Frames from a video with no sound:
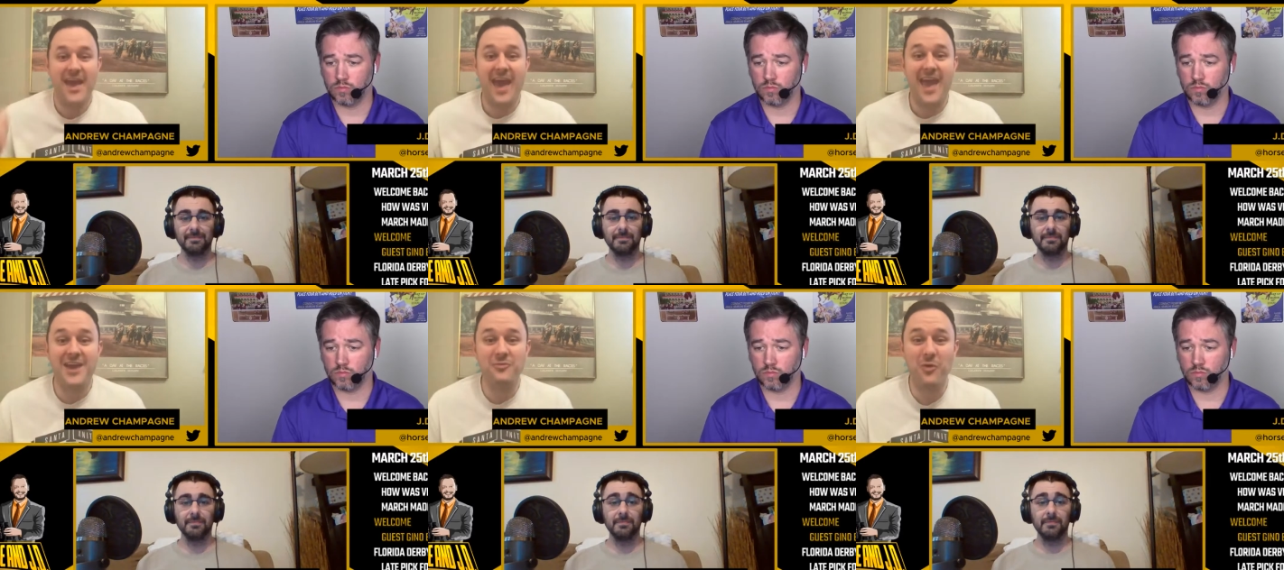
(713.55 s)

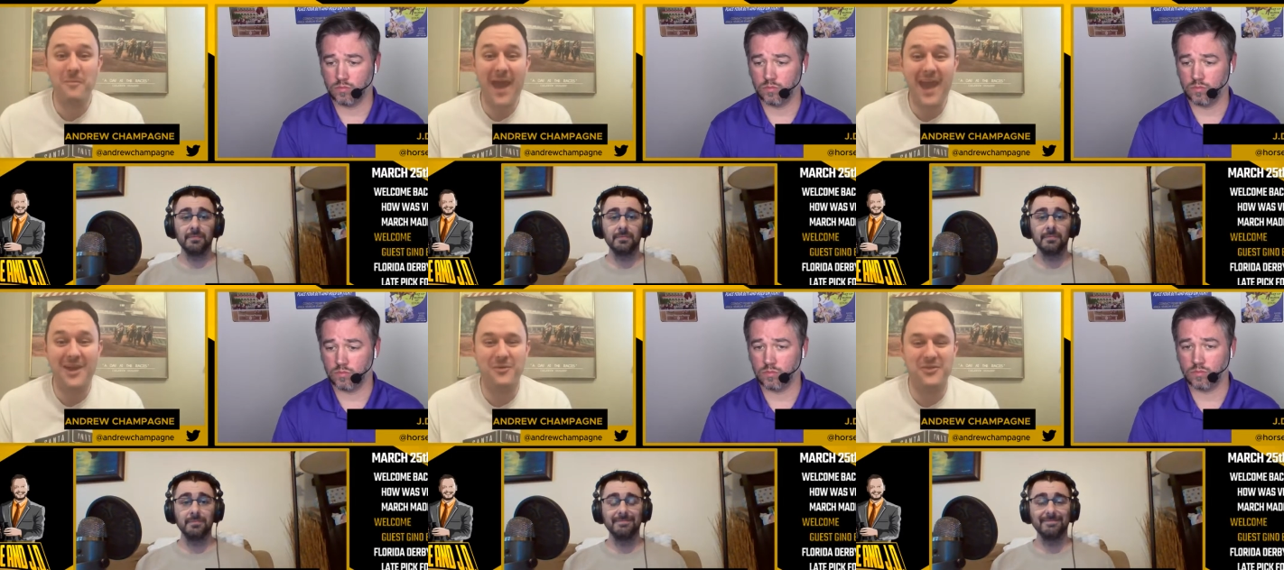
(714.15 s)
Speaker 1: And we're
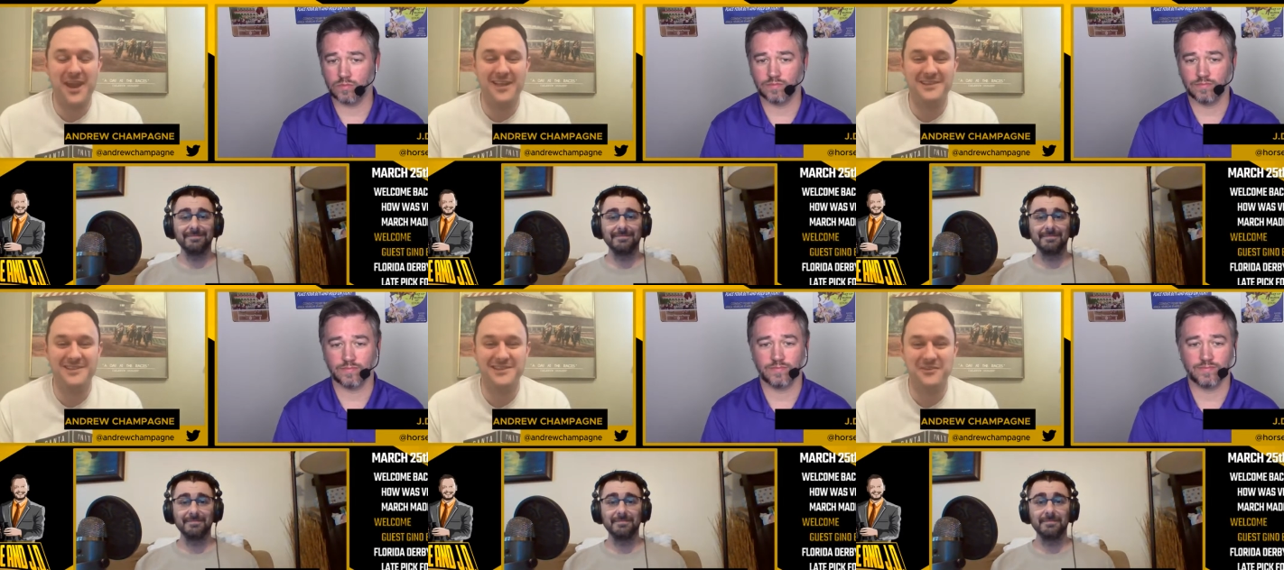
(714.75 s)
back with
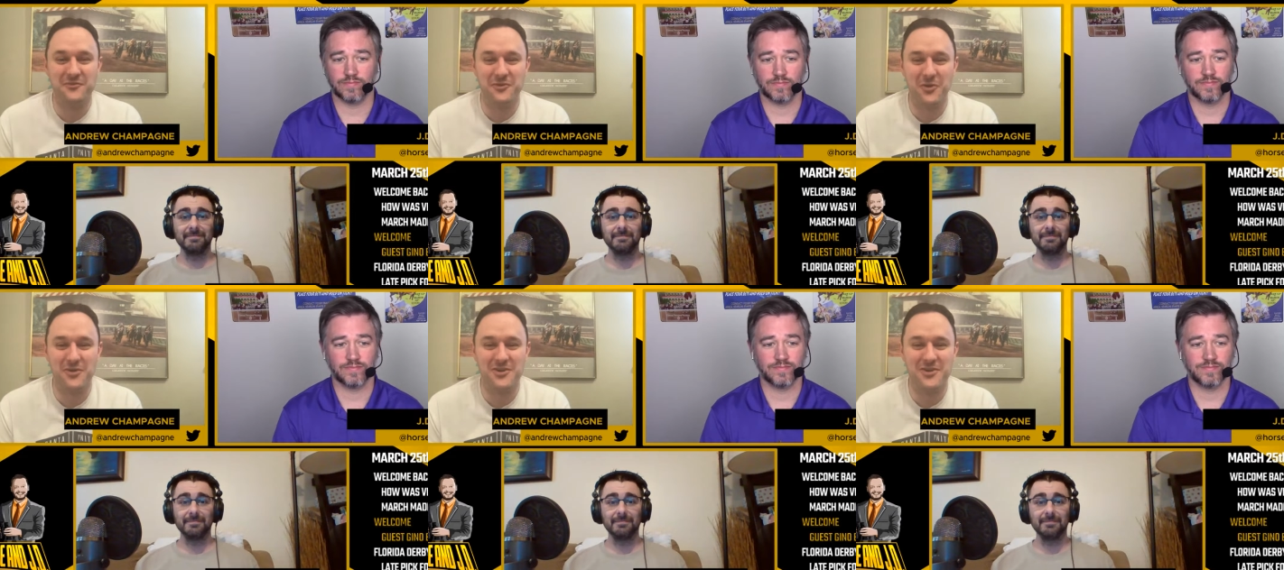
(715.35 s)
analysis of
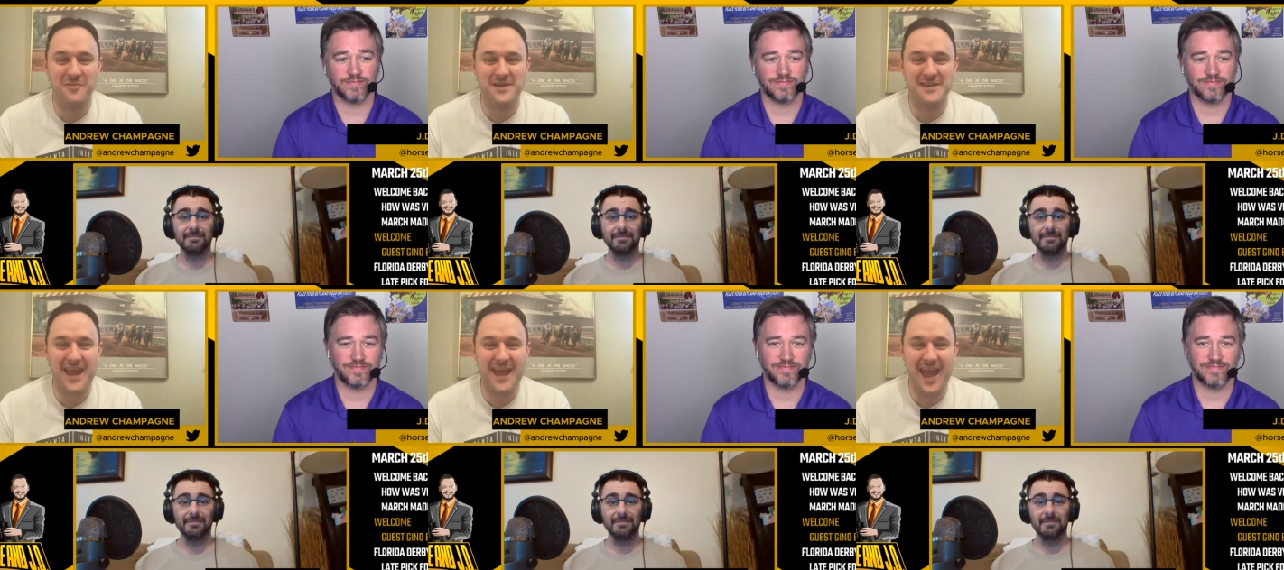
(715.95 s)
Florida Derby
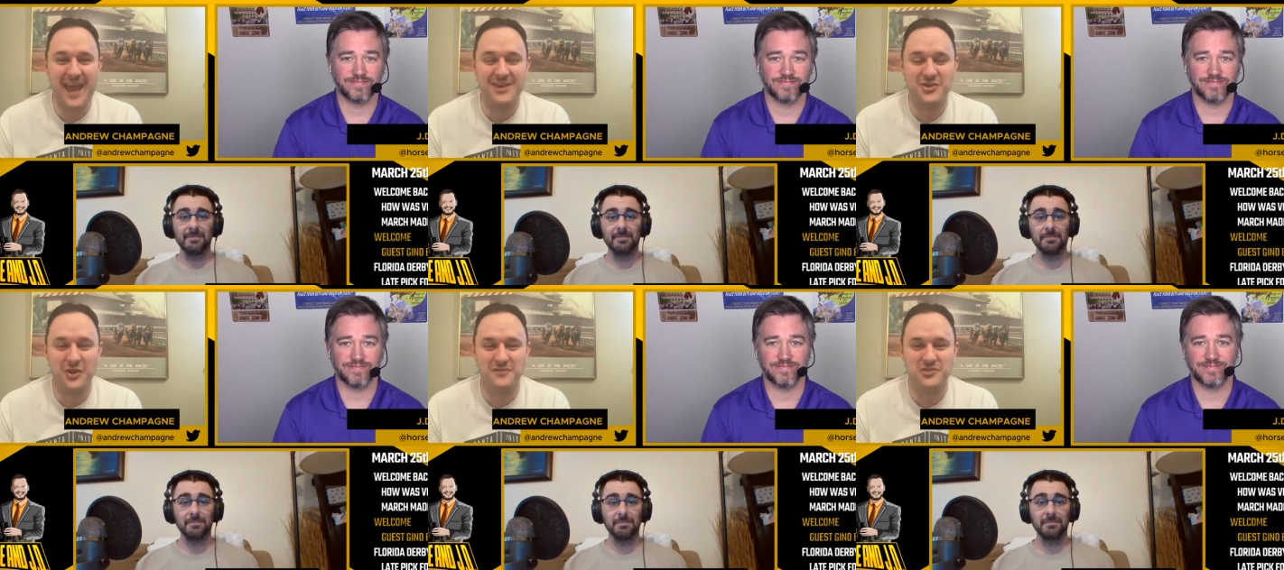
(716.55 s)
Day at
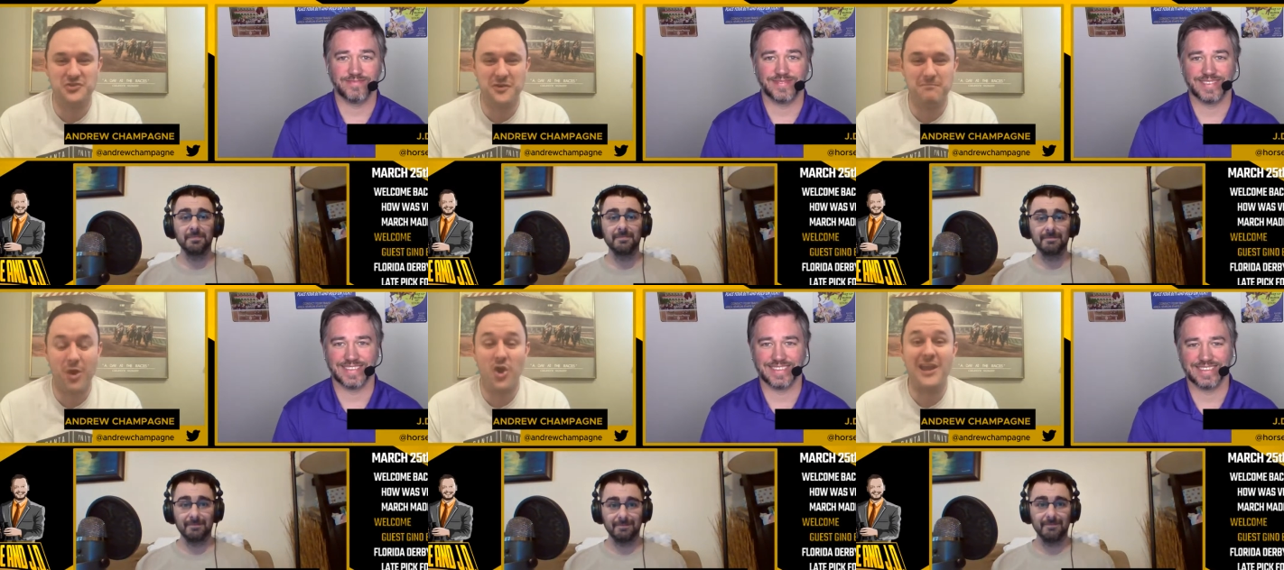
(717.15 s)
Gulfstream
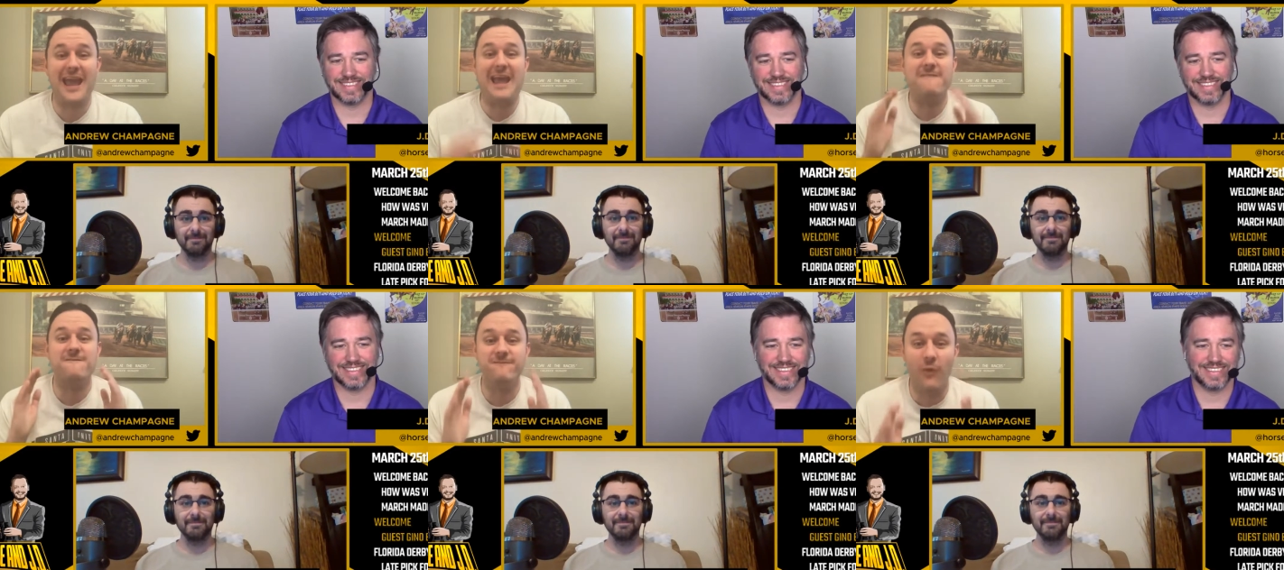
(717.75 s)
Park,
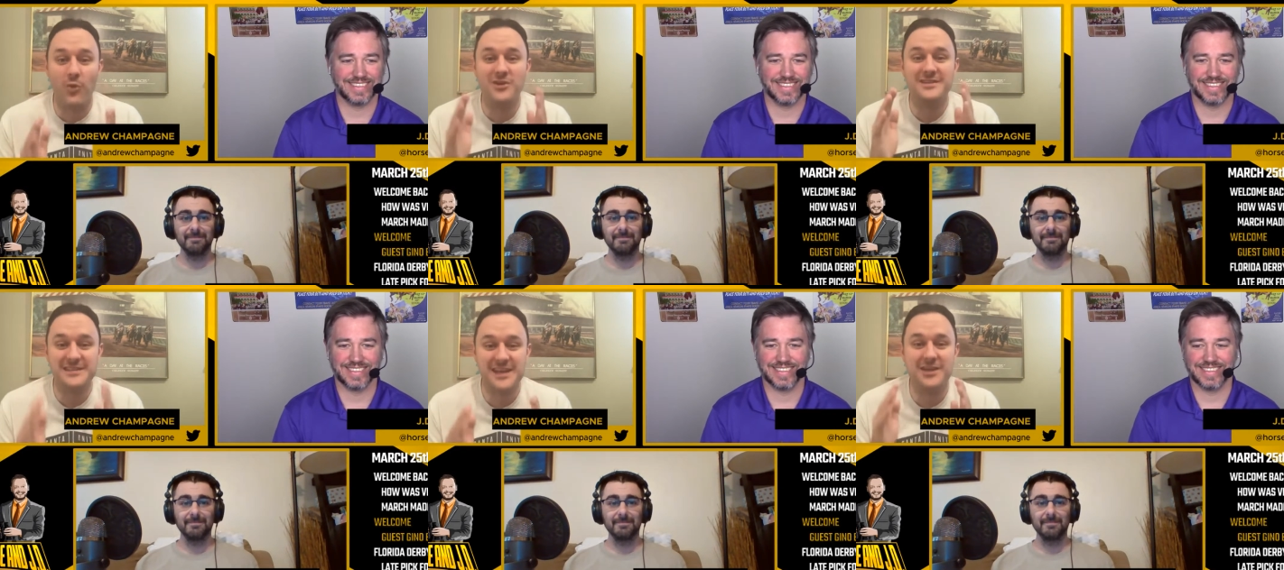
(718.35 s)
a
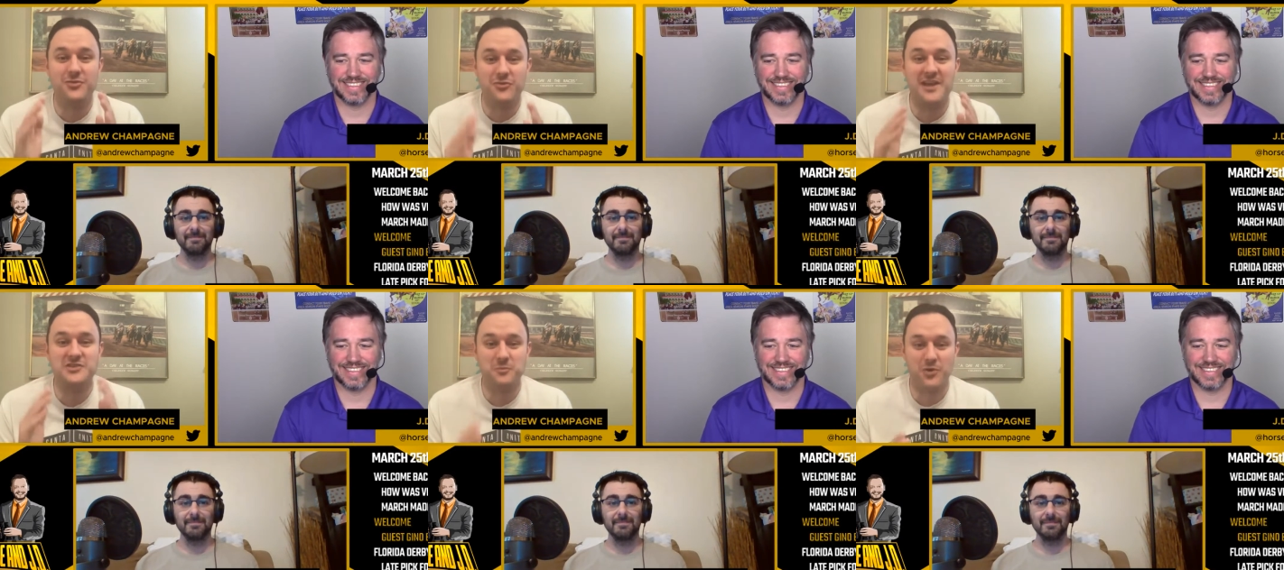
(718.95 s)
14
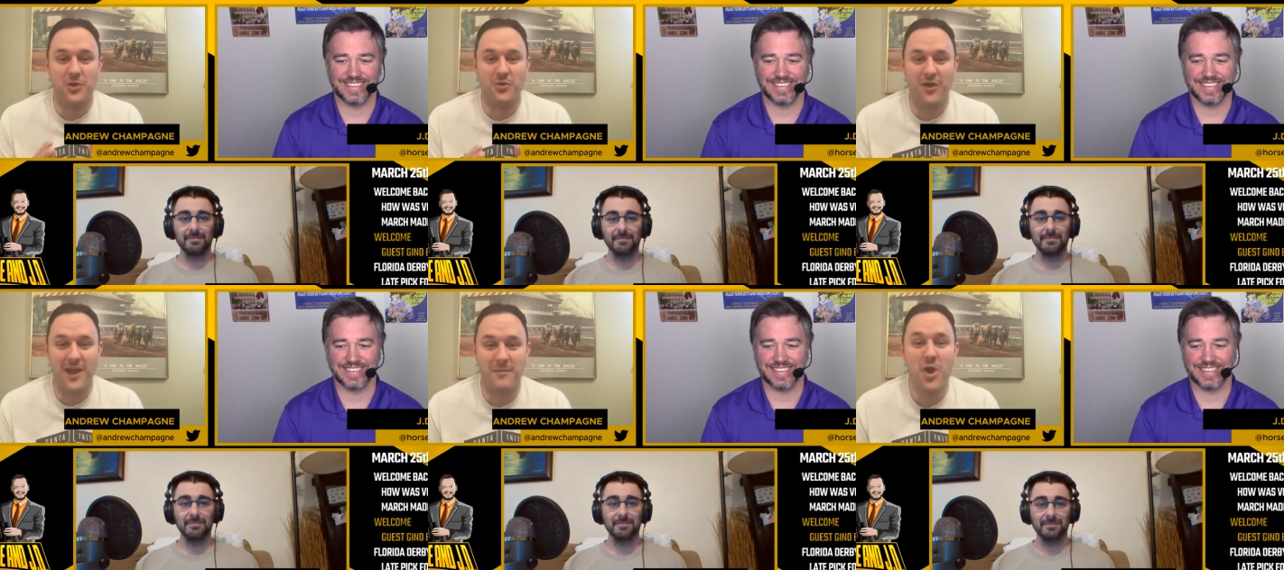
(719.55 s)
race
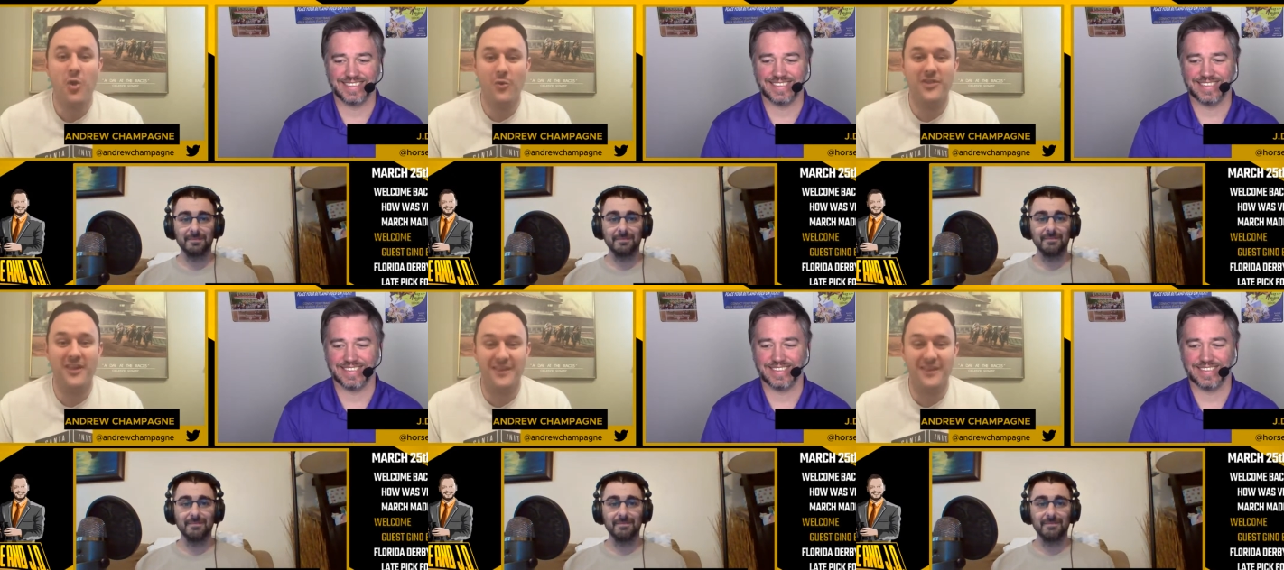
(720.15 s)
program with a